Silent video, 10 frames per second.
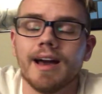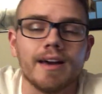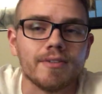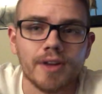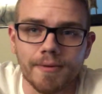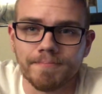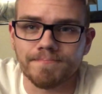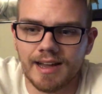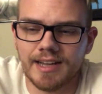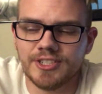I don't know.
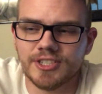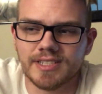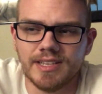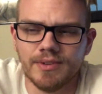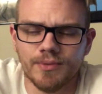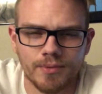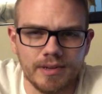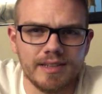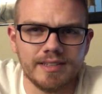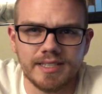I just get
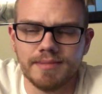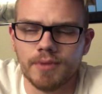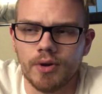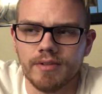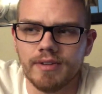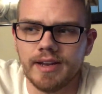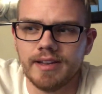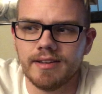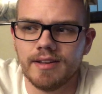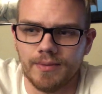really demotivated